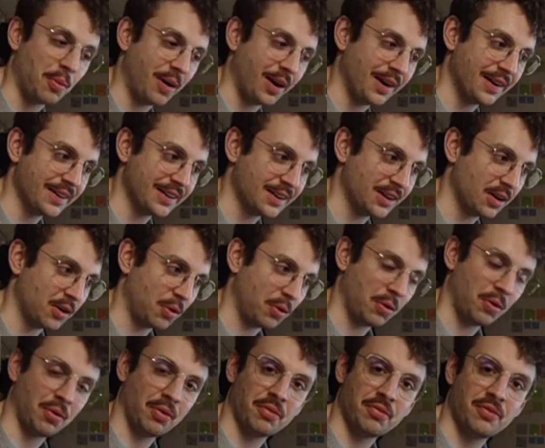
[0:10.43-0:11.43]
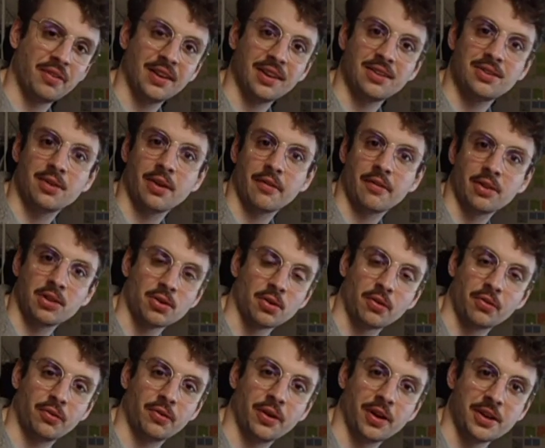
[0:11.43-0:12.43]
wine, or things you have
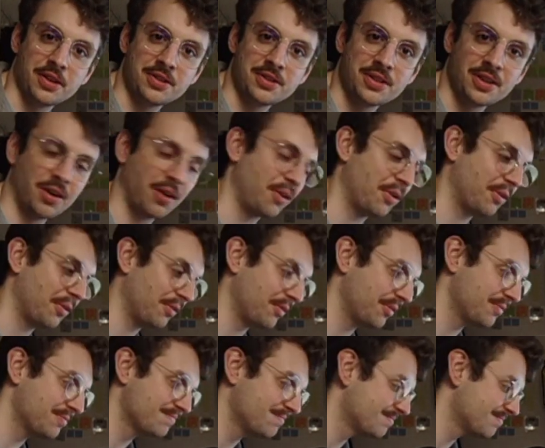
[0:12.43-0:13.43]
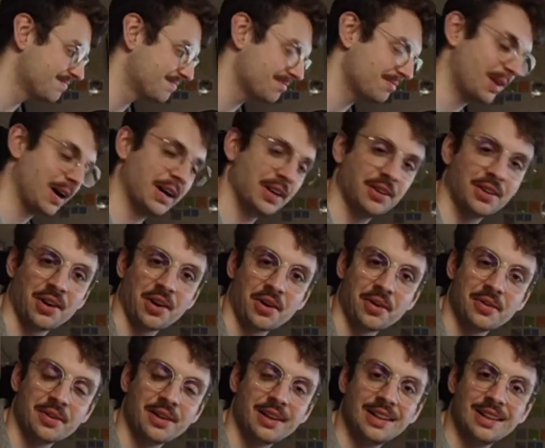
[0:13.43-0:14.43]
in your fridge, or, I
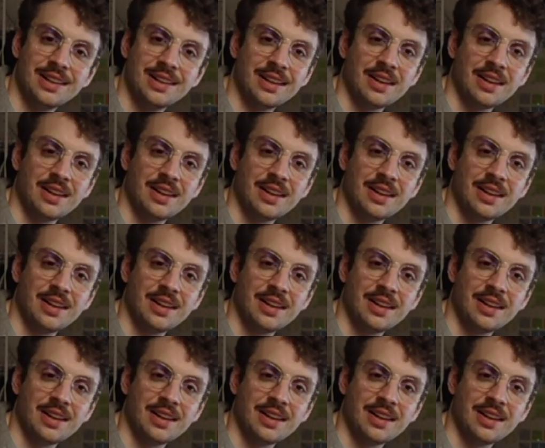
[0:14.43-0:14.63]
don't know,